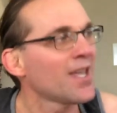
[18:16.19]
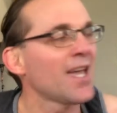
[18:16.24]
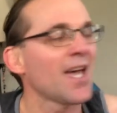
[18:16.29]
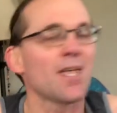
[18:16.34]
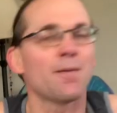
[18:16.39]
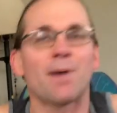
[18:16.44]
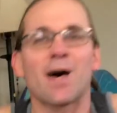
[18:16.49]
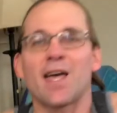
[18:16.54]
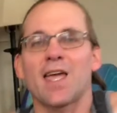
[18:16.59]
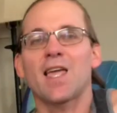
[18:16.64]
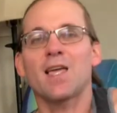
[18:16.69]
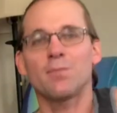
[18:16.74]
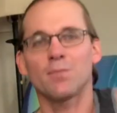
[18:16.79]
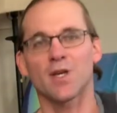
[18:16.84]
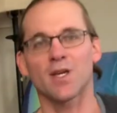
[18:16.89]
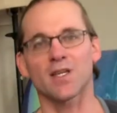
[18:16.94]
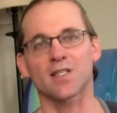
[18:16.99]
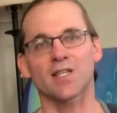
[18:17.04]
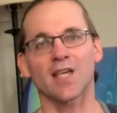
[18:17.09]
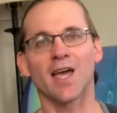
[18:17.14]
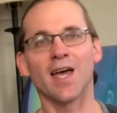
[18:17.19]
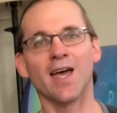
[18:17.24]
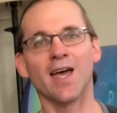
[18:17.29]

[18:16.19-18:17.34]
About 8 minutes